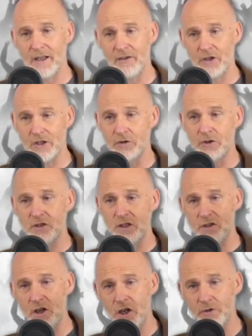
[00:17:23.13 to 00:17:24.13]
Have you noticed
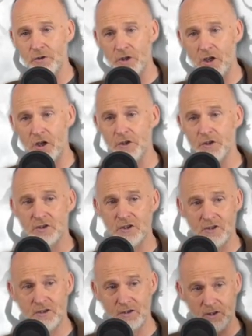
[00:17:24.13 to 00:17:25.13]
it's harder and harder
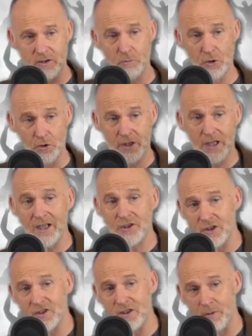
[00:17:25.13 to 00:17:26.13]
to, to, to put
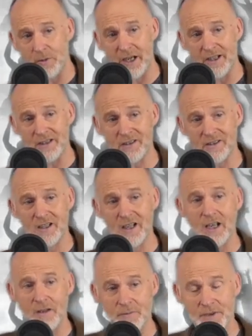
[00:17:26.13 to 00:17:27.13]
cash into the banks?
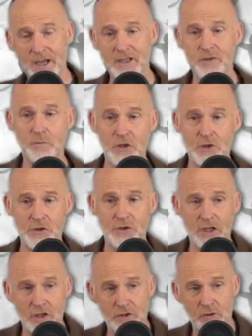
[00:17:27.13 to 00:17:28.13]
That's because
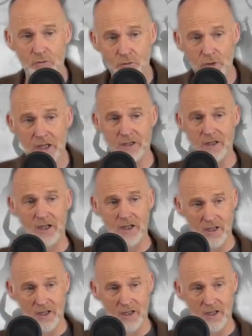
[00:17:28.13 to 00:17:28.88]
they're going to rid.